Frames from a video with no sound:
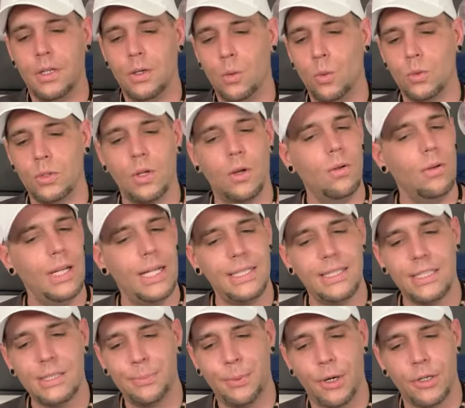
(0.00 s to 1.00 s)
Well, don't let
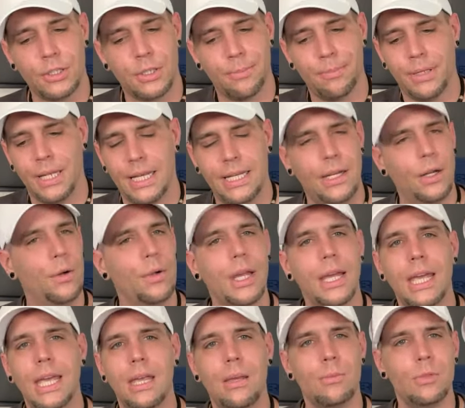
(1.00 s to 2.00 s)
this person play no
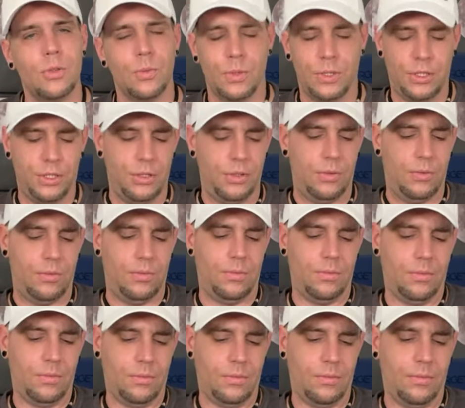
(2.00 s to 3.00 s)
games with you.
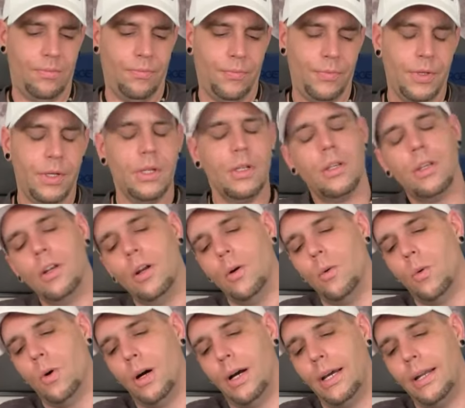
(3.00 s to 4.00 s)
You know
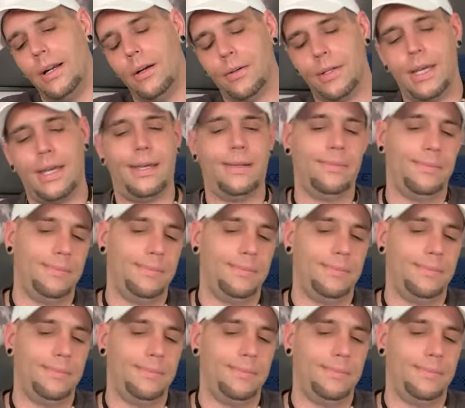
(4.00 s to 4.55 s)
what? Okay.